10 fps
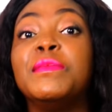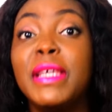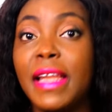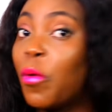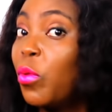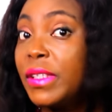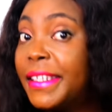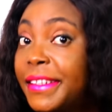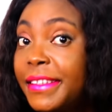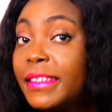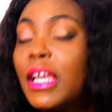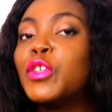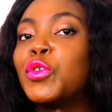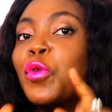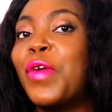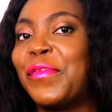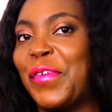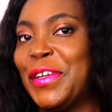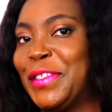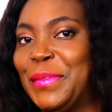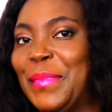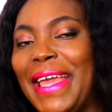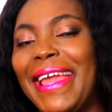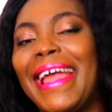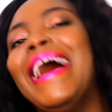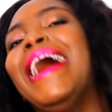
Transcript: me that quoted it, so reference me.